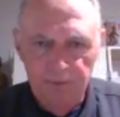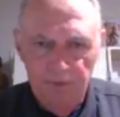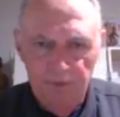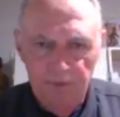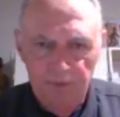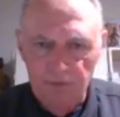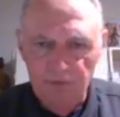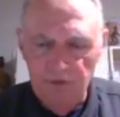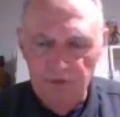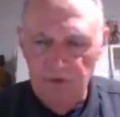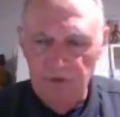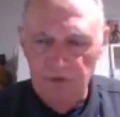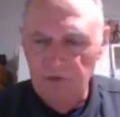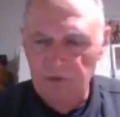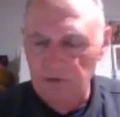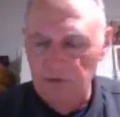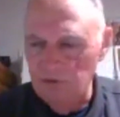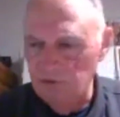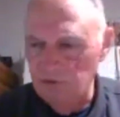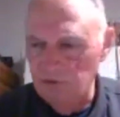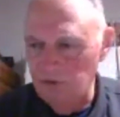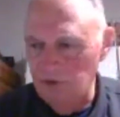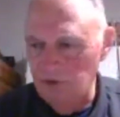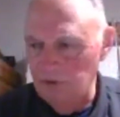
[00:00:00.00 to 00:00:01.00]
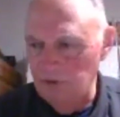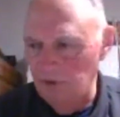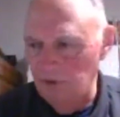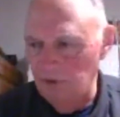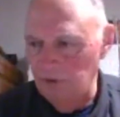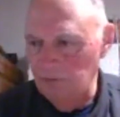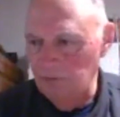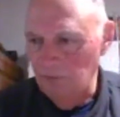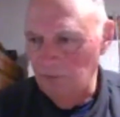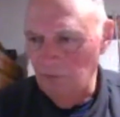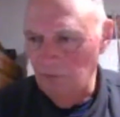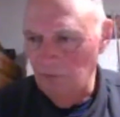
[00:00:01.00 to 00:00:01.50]
seats in this thing,
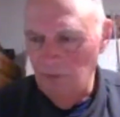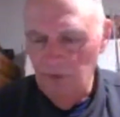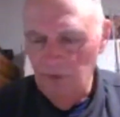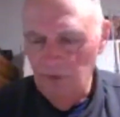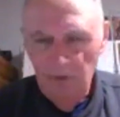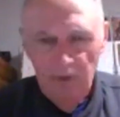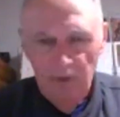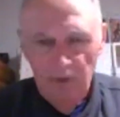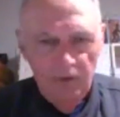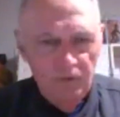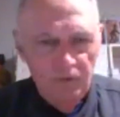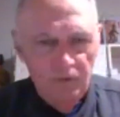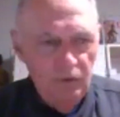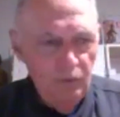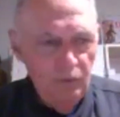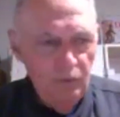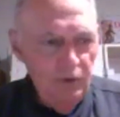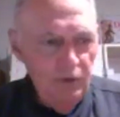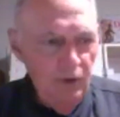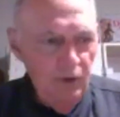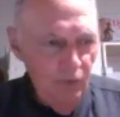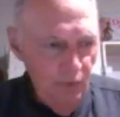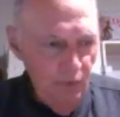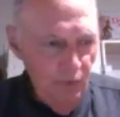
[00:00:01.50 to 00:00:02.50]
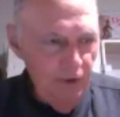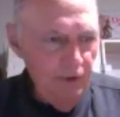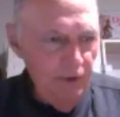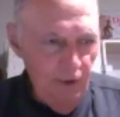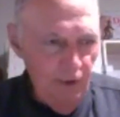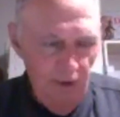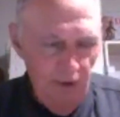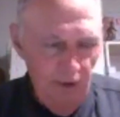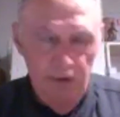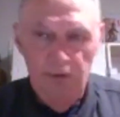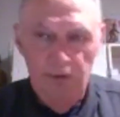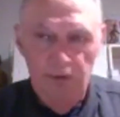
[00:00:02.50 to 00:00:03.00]
right? So we go in
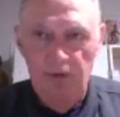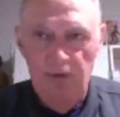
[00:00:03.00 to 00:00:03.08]
there,